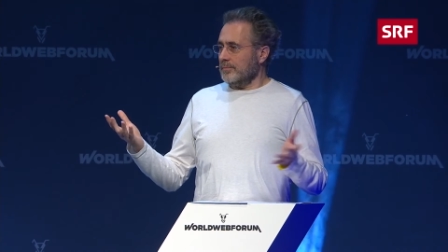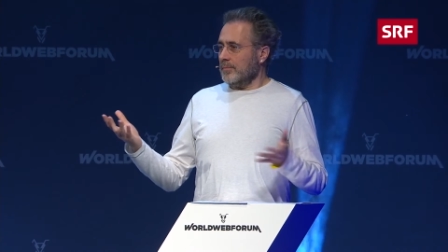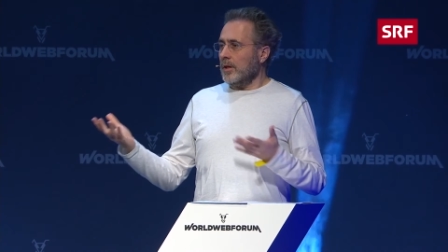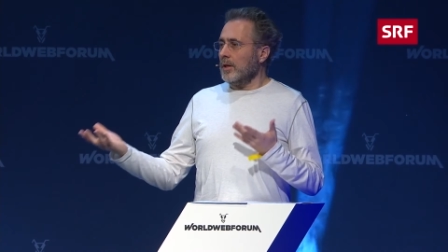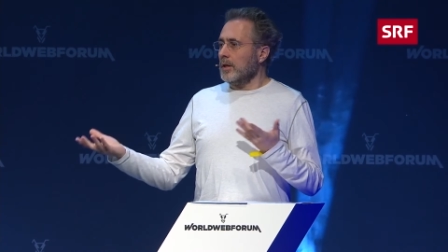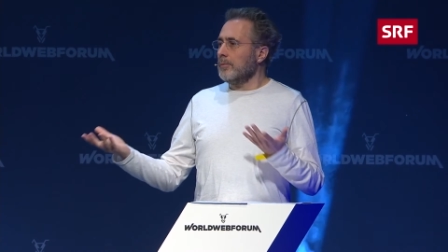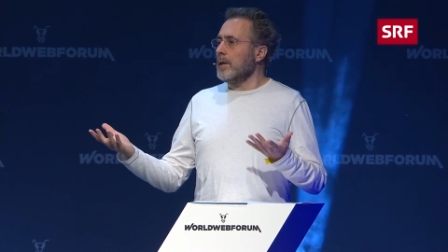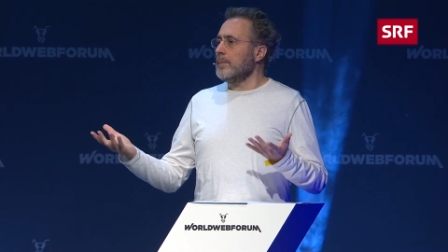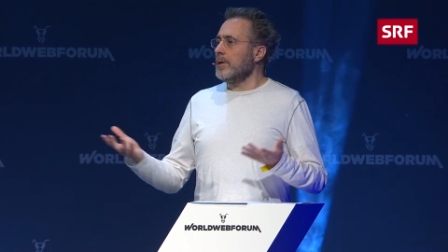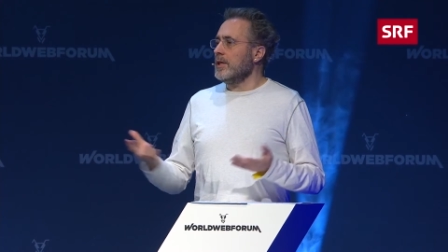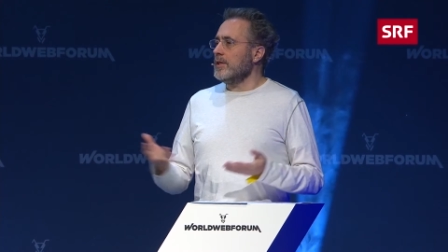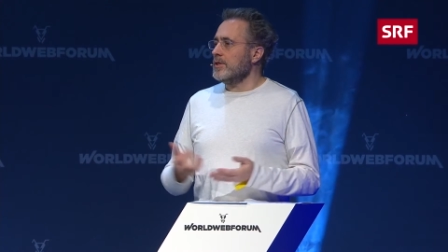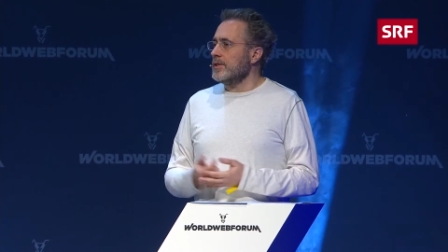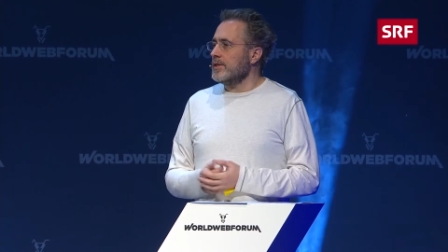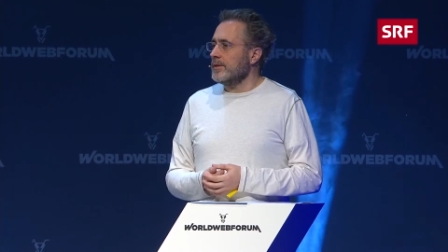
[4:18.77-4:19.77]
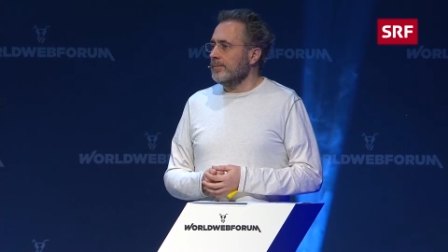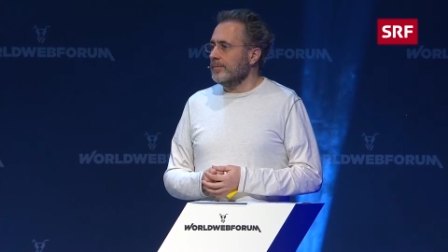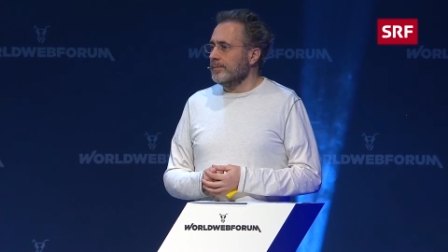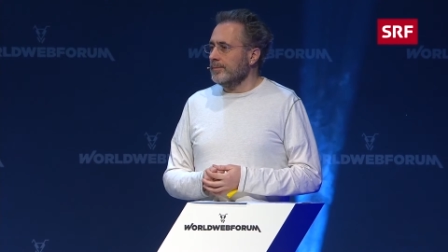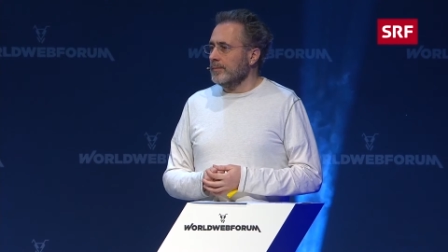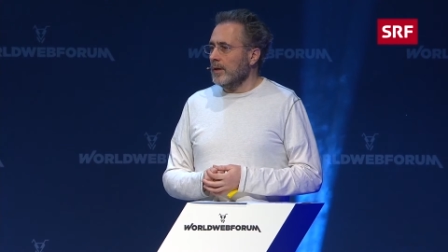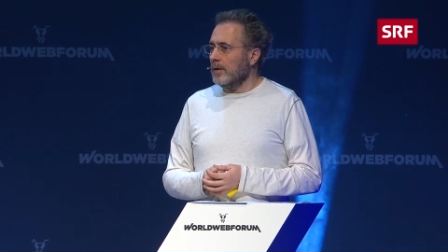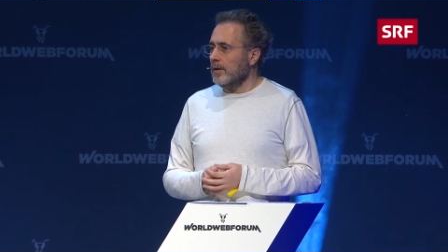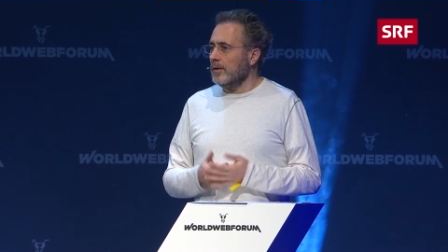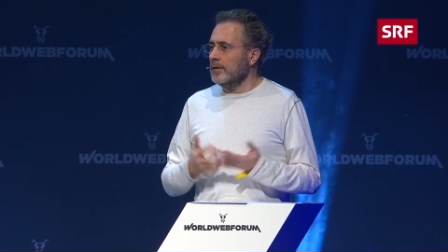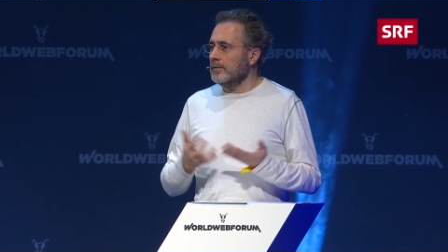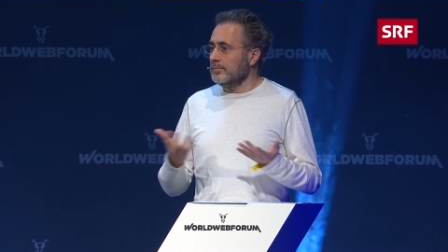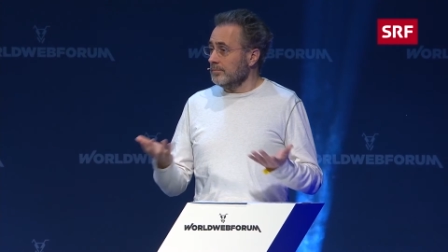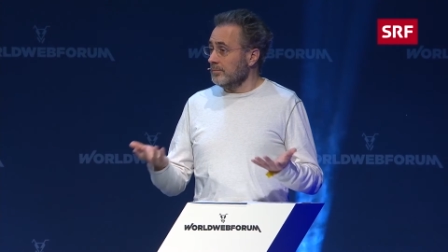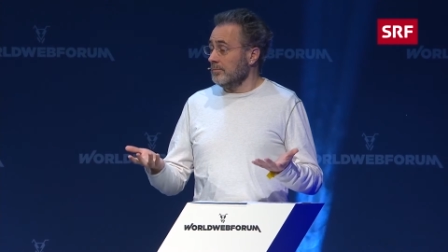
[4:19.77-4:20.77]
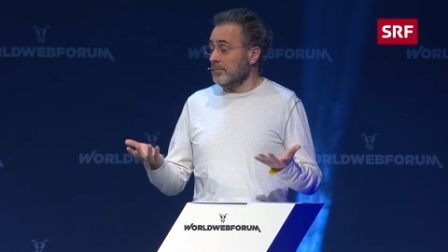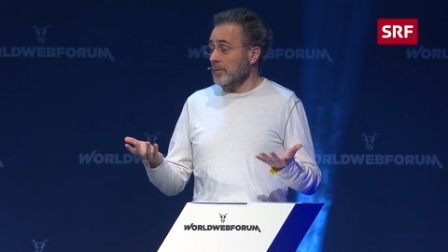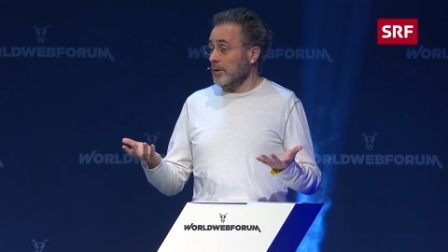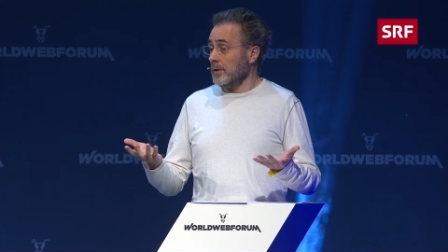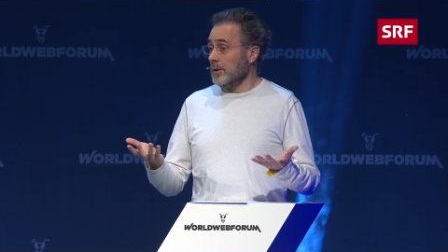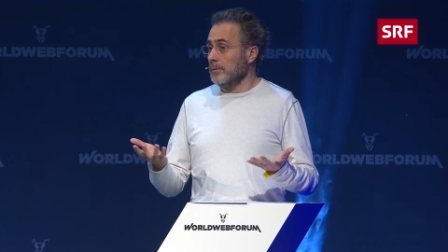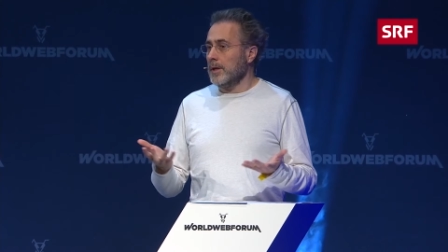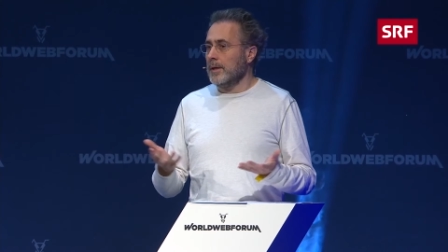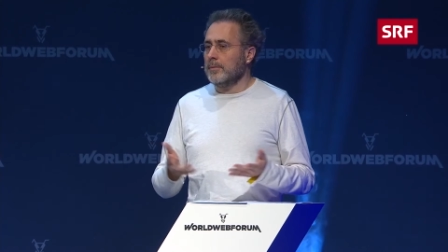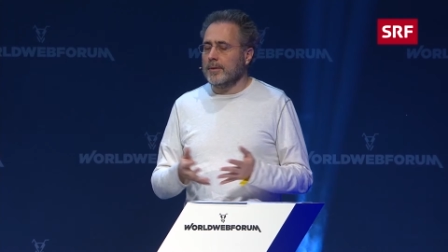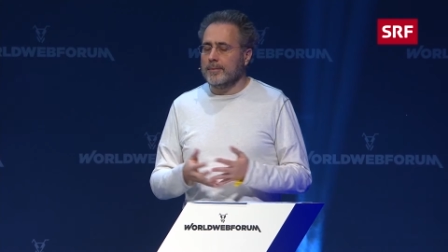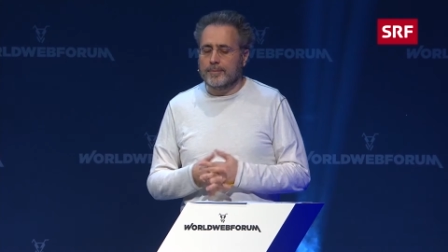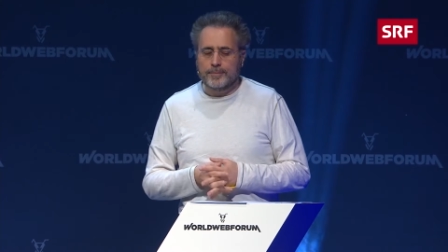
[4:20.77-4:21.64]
all the web pages on, on the web.